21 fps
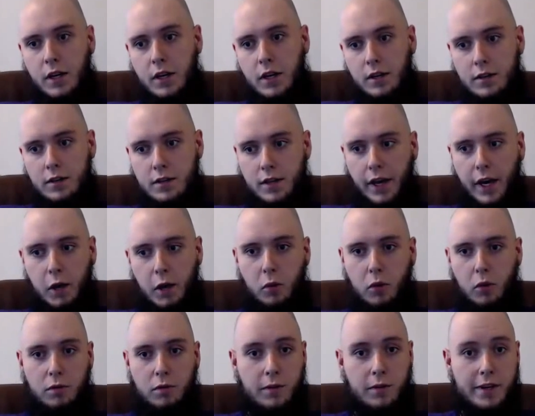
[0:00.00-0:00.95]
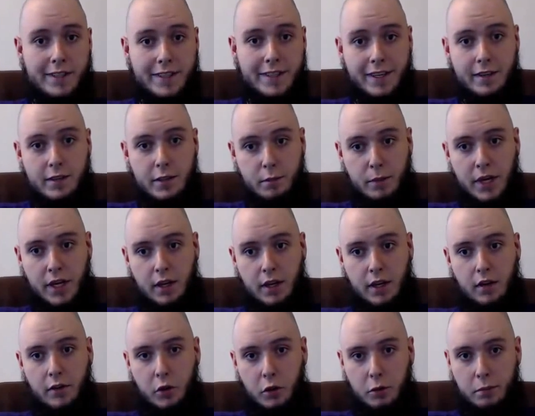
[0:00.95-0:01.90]
is I will freeze it to make
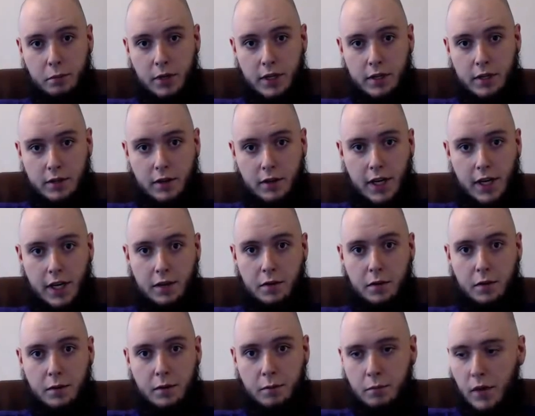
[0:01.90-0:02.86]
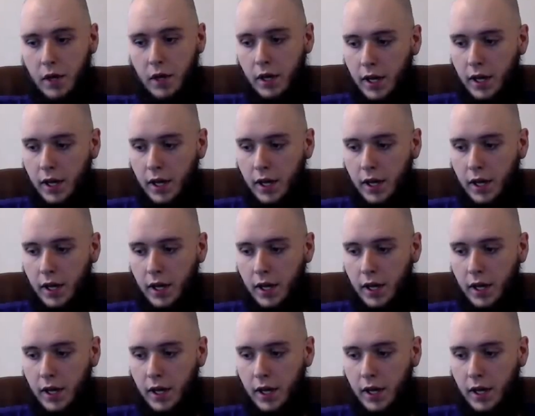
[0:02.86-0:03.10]
it a little bit easier to get through,